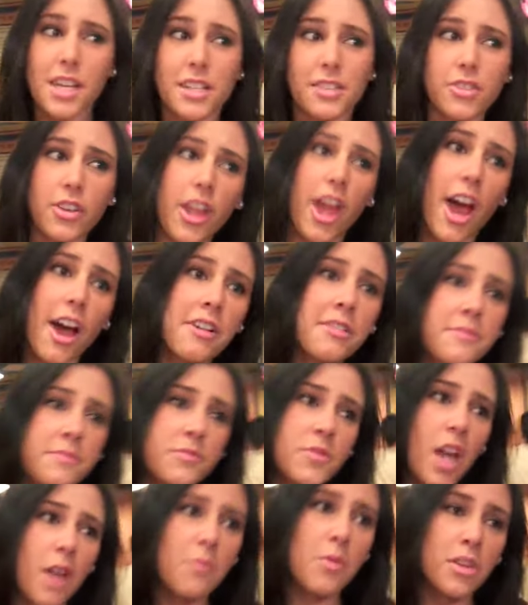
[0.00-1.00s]
So yeah,
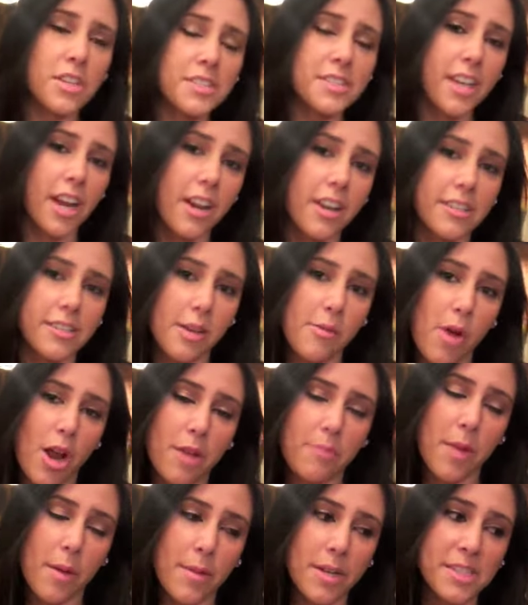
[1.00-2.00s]
I'm really scared because I'm
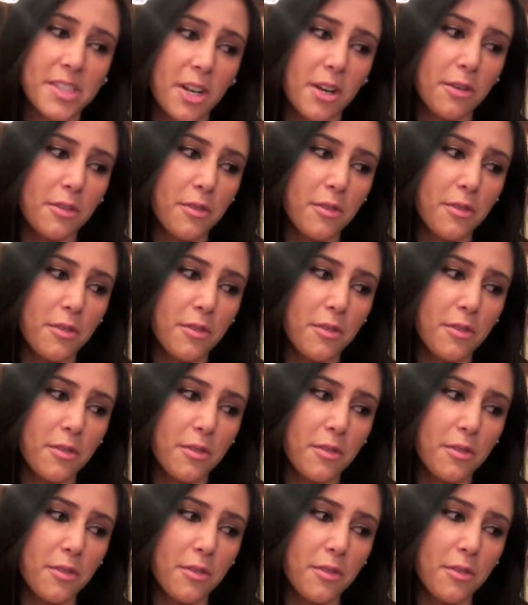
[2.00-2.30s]
riding by myself.